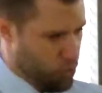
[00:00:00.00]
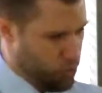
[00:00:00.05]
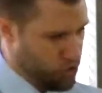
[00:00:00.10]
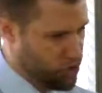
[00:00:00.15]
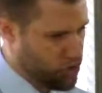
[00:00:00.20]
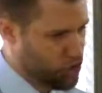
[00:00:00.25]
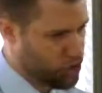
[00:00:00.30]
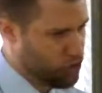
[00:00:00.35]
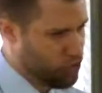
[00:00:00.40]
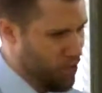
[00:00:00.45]

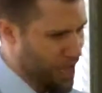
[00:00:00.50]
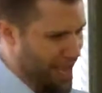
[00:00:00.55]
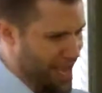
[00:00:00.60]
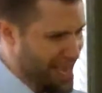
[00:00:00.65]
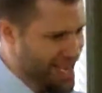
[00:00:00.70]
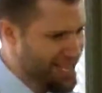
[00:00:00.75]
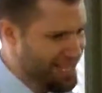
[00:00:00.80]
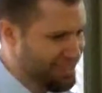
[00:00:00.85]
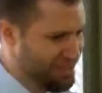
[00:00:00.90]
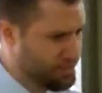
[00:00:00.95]

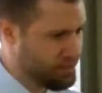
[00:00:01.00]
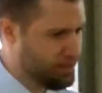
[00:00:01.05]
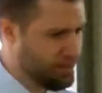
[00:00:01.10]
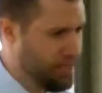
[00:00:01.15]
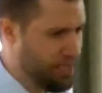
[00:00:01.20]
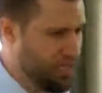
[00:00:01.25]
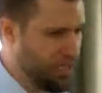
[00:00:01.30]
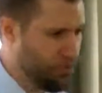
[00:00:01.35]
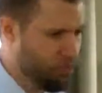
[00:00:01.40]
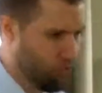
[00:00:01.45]

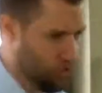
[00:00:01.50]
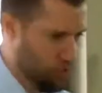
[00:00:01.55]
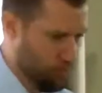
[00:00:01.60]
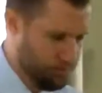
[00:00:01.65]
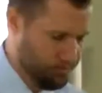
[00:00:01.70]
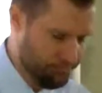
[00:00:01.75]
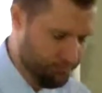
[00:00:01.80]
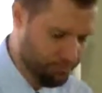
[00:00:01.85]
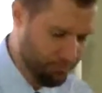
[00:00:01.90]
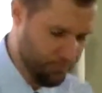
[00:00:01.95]
restrains
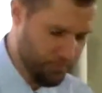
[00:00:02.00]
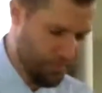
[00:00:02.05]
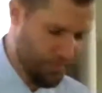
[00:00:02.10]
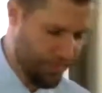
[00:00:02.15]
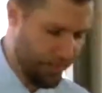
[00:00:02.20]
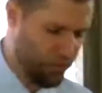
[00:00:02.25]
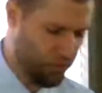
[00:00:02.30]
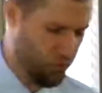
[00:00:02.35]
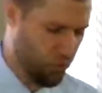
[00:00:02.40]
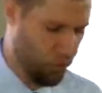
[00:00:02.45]
evil
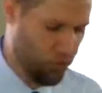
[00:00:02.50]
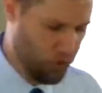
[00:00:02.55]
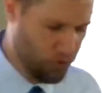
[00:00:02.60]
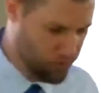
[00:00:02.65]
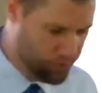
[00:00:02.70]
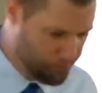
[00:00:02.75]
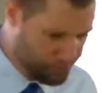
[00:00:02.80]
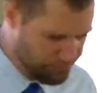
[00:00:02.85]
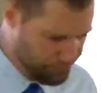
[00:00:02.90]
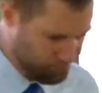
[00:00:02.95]
in the
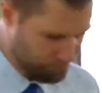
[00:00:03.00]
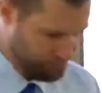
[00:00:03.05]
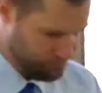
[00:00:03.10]
world.